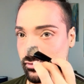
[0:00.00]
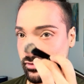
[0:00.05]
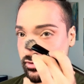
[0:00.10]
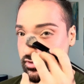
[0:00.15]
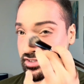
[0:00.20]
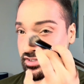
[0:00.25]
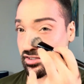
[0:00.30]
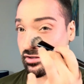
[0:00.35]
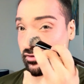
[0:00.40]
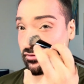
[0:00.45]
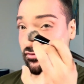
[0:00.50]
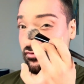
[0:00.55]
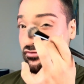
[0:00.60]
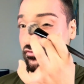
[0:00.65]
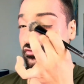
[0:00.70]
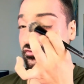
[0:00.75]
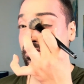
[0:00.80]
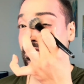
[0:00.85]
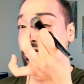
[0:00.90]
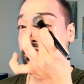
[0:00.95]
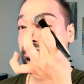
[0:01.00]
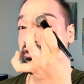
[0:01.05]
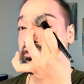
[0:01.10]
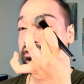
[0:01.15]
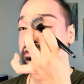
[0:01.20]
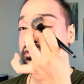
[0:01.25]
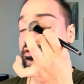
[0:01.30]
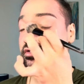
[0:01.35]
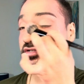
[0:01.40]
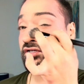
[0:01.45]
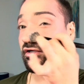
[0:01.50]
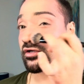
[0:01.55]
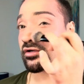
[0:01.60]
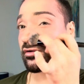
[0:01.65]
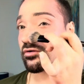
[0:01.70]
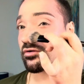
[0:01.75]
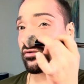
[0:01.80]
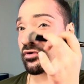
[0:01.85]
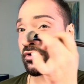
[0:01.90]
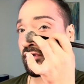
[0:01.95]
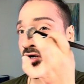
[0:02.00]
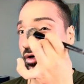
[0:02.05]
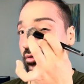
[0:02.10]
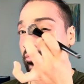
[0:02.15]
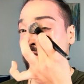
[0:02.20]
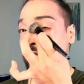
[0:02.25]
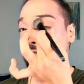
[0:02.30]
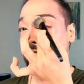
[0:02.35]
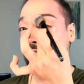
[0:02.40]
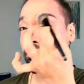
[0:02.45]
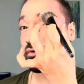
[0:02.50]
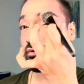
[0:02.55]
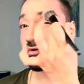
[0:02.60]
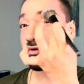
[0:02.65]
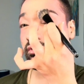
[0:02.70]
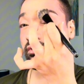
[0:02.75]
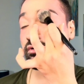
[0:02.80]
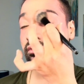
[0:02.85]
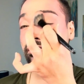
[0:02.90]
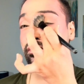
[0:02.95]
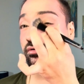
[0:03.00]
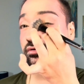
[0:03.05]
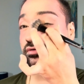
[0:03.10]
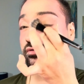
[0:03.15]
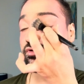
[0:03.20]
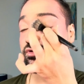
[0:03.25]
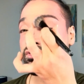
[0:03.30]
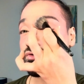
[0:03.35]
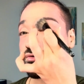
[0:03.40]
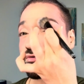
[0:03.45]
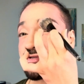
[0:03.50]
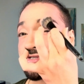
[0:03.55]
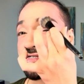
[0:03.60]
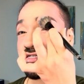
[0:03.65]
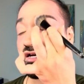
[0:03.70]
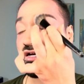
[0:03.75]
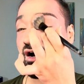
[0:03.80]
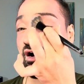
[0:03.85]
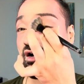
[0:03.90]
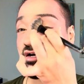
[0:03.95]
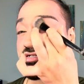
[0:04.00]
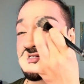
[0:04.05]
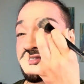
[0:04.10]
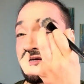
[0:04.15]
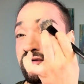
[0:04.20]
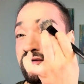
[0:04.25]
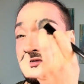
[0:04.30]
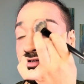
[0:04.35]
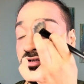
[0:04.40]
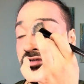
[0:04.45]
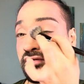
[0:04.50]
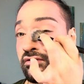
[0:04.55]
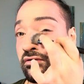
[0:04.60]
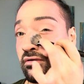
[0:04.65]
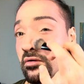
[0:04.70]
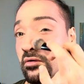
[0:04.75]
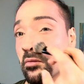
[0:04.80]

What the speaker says: center of the face, kind of going upward towards the eye socket,